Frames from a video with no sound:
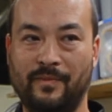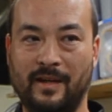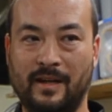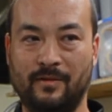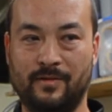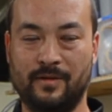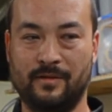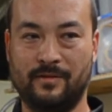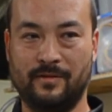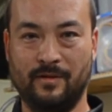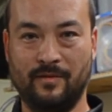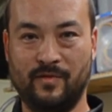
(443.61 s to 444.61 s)
I was just
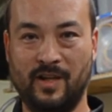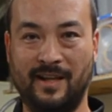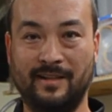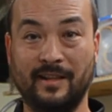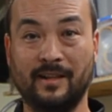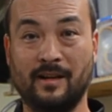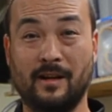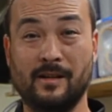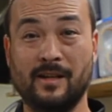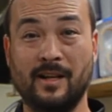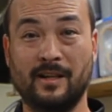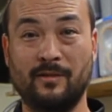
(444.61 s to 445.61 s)
sort of channeling car
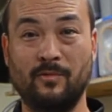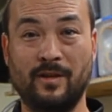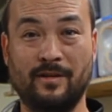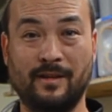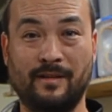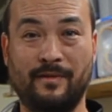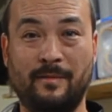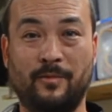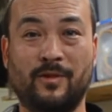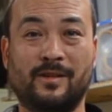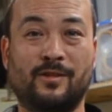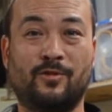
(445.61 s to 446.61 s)
talk and wondering if I'm
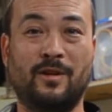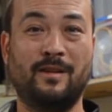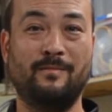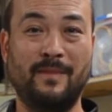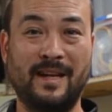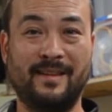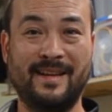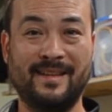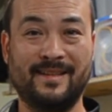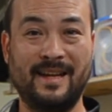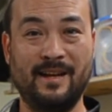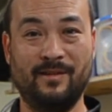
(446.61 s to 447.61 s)
going to try to make that
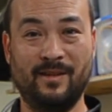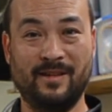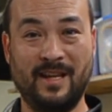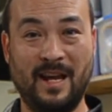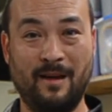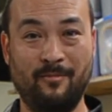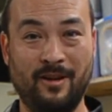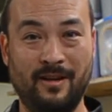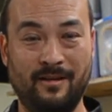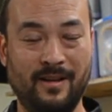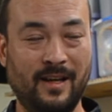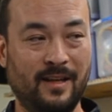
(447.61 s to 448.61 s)
sound on camera or
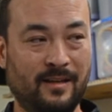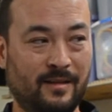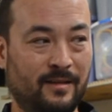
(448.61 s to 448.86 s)
not.